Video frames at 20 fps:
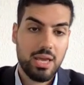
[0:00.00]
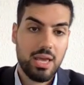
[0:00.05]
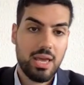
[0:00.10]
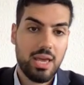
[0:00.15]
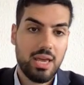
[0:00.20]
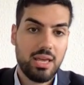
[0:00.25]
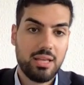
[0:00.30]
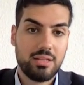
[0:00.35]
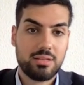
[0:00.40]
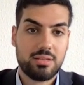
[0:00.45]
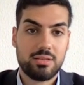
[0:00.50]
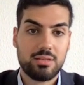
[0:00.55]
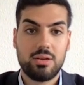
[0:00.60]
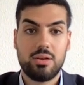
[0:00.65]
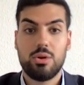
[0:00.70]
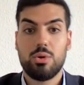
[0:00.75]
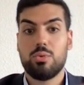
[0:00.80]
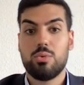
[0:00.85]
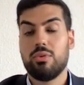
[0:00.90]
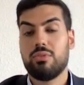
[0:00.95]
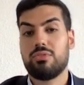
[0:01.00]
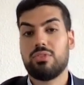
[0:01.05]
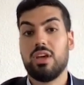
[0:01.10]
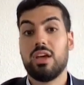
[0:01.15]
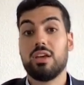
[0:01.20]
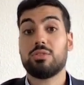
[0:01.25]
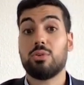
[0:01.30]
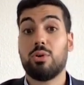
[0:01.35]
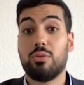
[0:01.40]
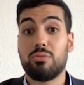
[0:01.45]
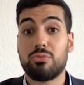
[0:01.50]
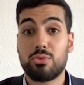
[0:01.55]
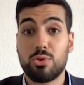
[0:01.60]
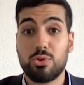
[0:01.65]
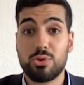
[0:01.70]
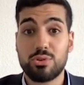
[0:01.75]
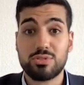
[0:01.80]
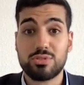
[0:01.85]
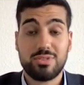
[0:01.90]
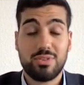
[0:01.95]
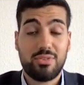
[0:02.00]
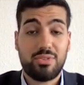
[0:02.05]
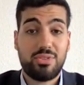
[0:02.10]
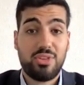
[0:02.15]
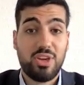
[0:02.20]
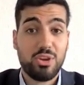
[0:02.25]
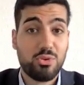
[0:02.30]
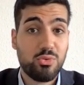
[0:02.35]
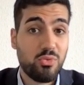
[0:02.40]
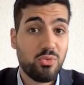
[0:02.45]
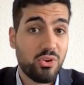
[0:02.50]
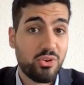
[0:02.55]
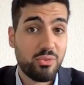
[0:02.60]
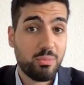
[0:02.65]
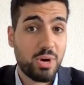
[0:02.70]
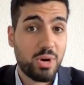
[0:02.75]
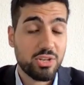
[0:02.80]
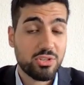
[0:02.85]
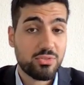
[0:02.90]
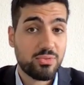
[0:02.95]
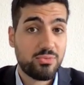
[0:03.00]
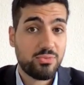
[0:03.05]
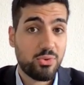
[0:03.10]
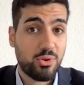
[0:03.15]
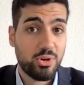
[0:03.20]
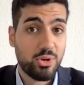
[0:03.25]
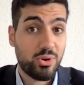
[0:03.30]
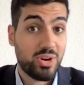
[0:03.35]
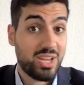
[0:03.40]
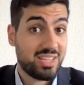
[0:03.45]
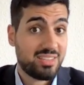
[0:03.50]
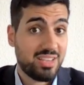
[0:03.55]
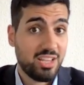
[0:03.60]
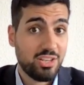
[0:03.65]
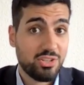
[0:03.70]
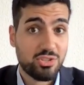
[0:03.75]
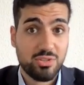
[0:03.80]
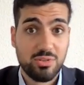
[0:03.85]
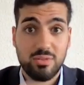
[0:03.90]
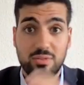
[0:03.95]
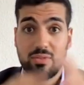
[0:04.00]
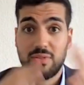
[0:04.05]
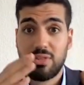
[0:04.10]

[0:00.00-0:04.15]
And with that, of course, thank you very much for your attention.